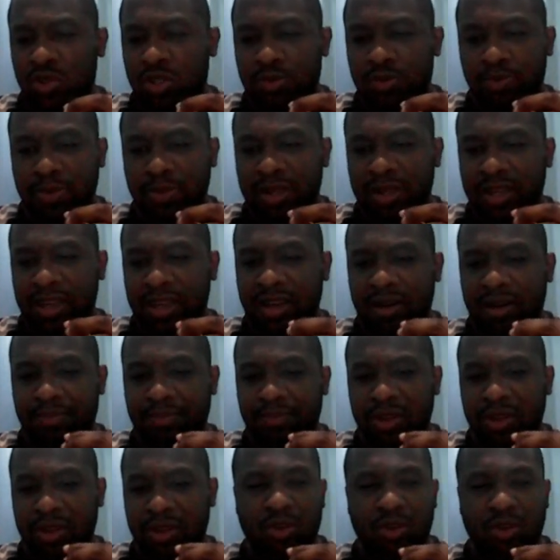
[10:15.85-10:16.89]
try to
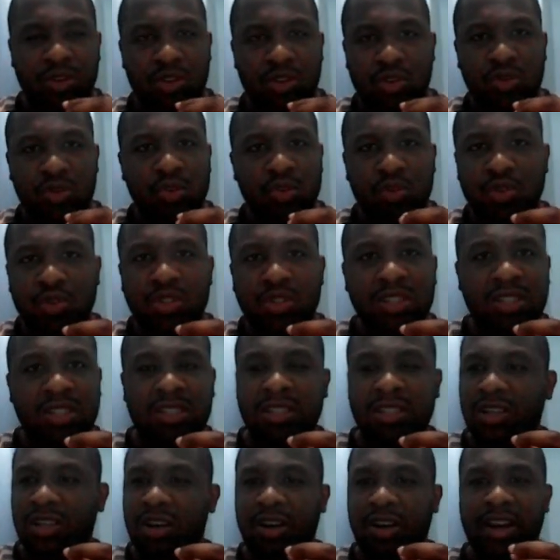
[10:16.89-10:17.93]
speak, to
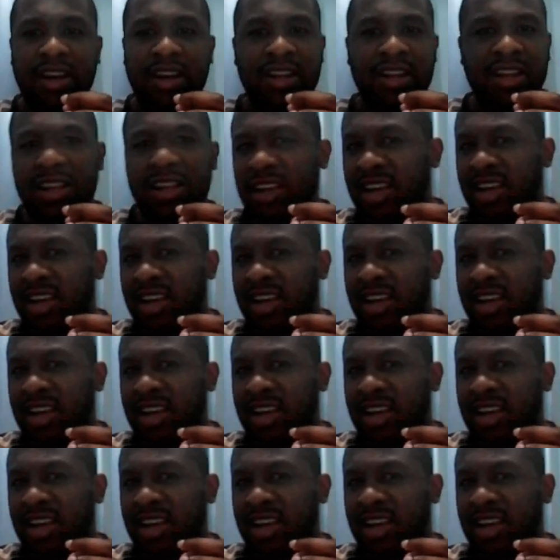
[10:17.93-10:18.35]
use